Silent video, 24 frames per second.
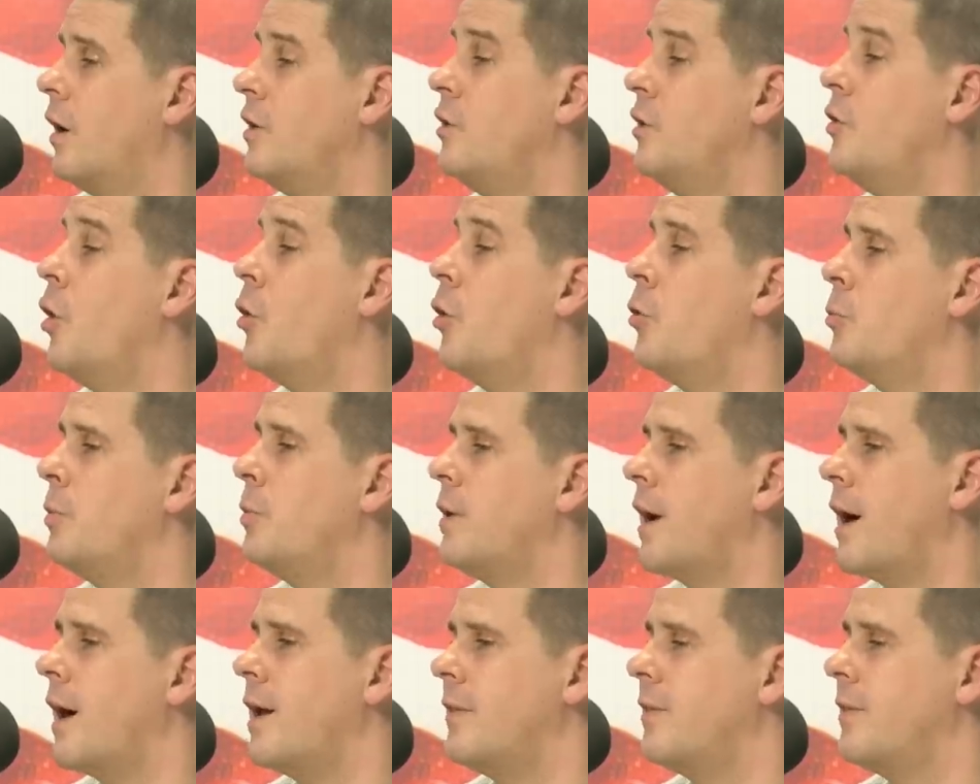note we
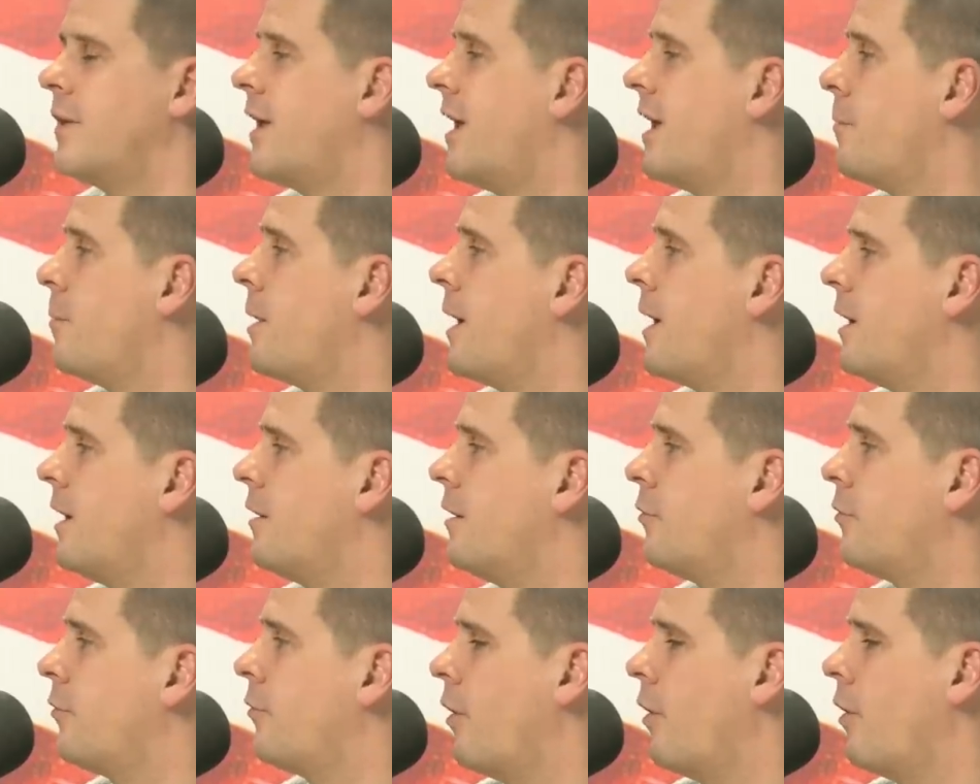got at the
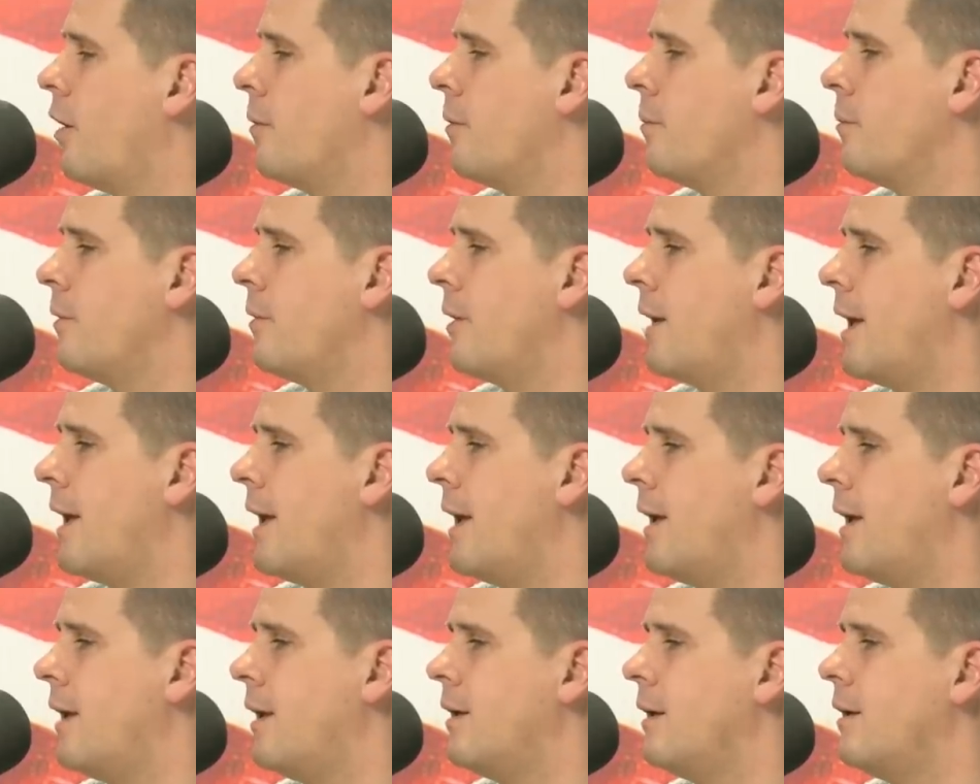campaign from
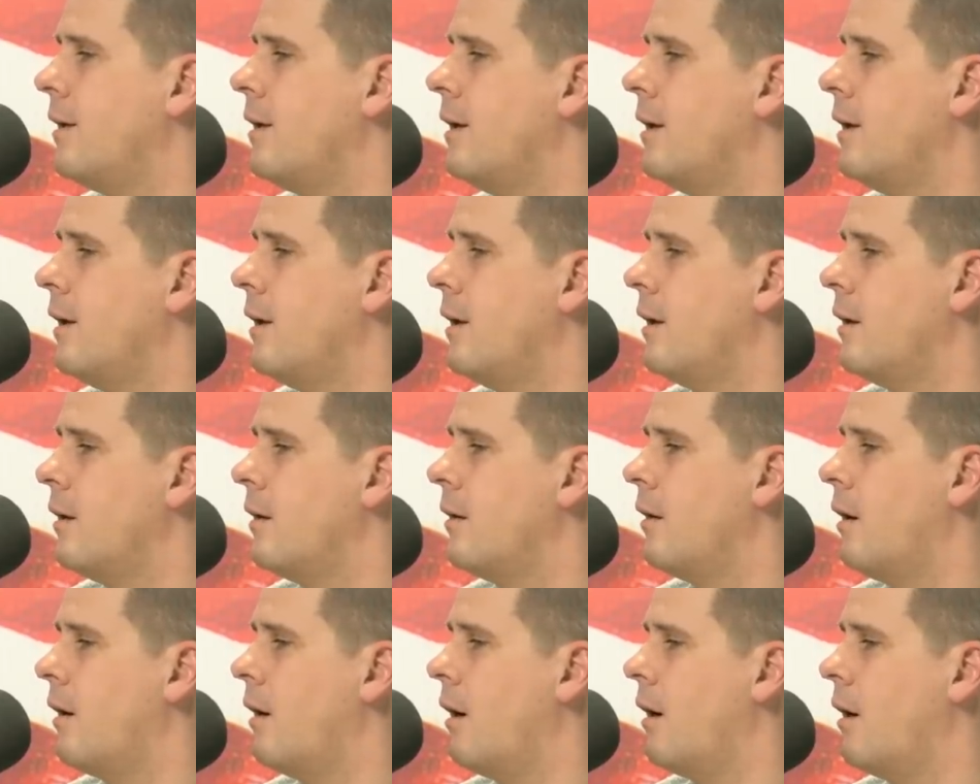a
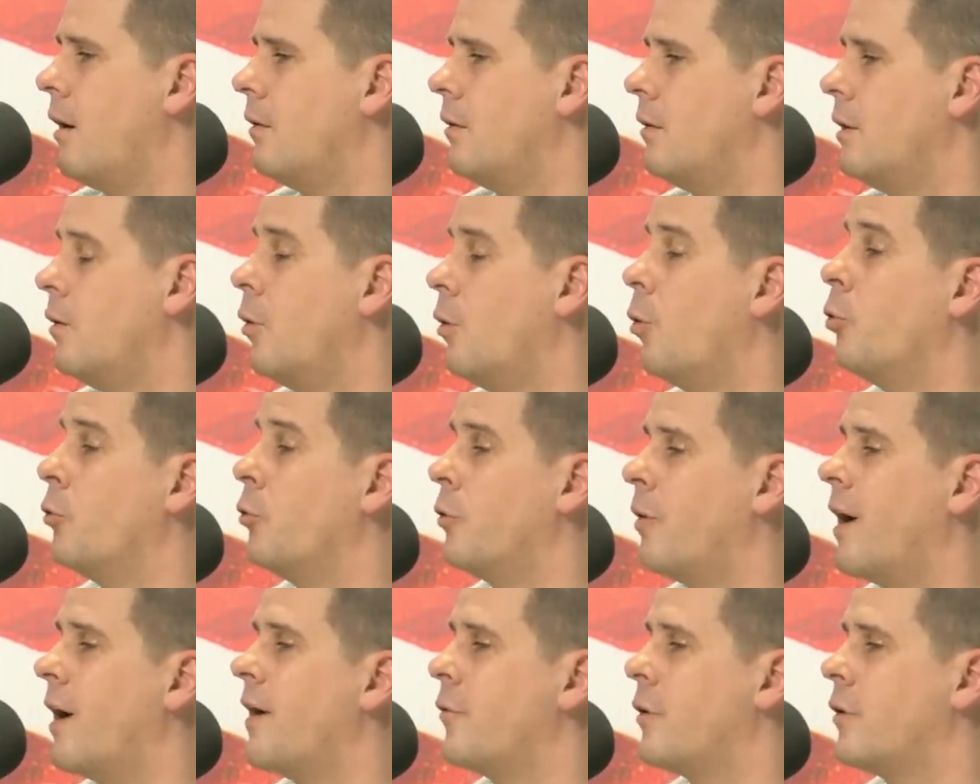uh, an
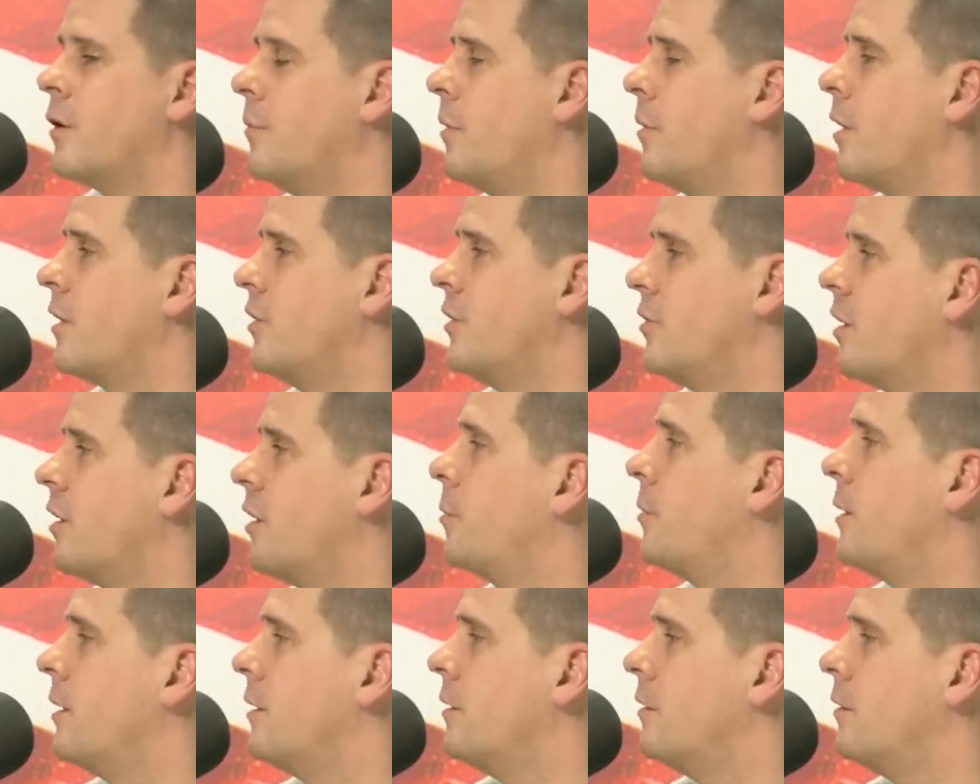older African American
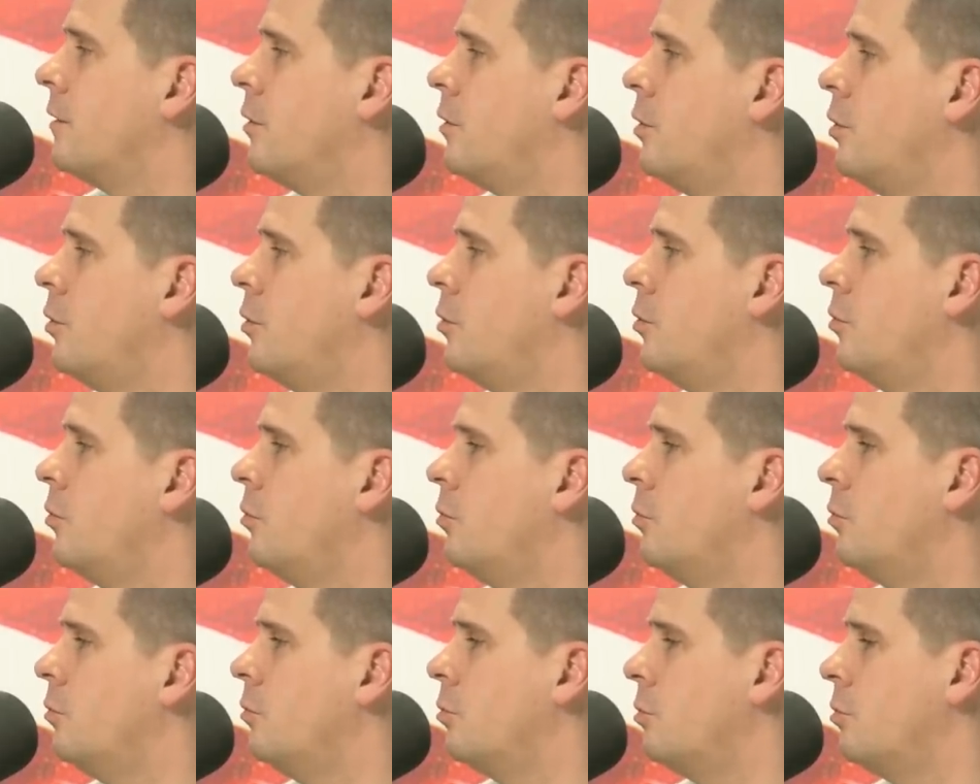gentleman
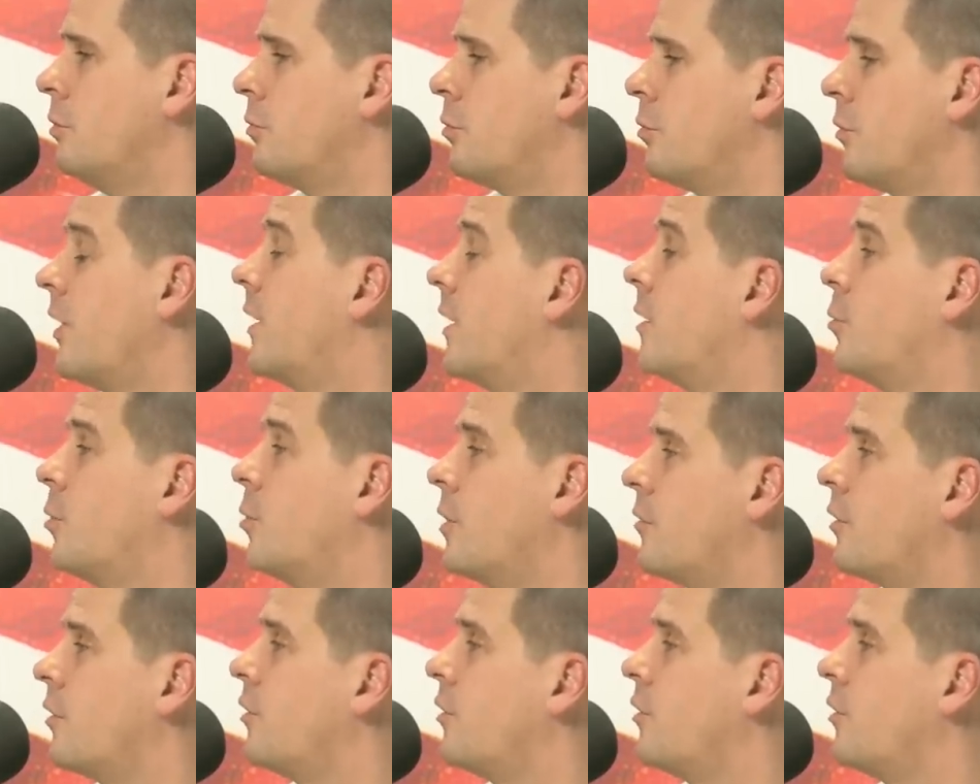who was related to one of our